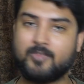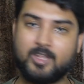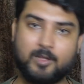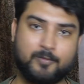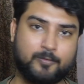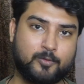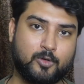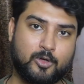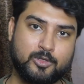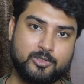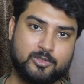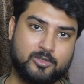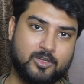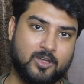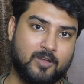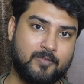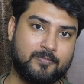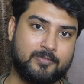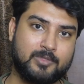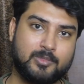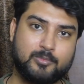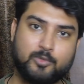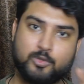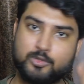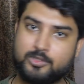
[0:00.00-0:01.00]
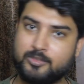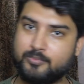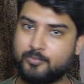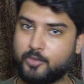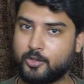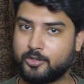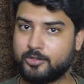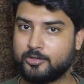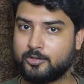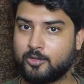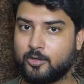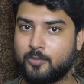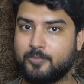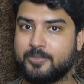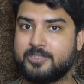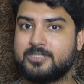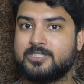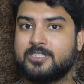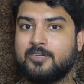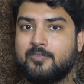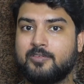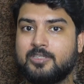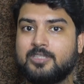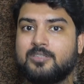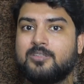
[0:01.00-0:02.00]
of course you have the most important topics
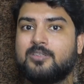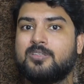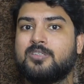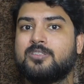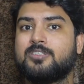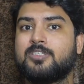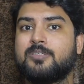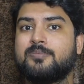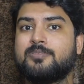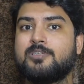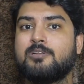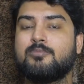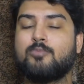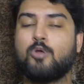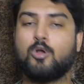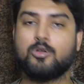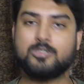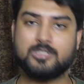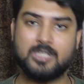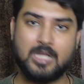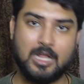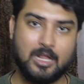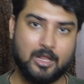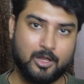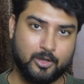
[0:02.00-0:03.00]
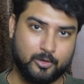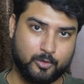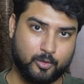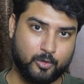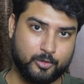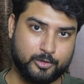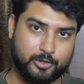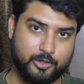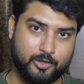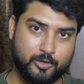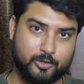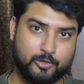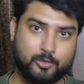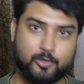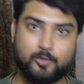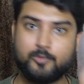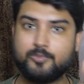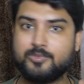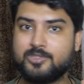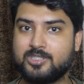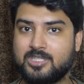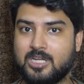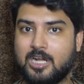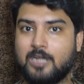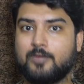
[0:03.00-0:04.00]
given in the description box go to youtube
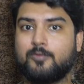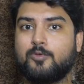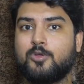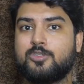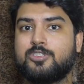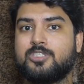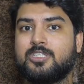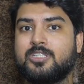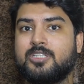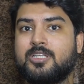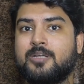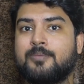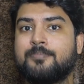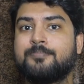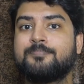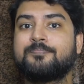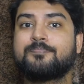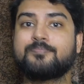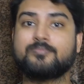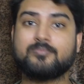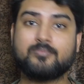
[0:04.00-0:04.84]
start watching them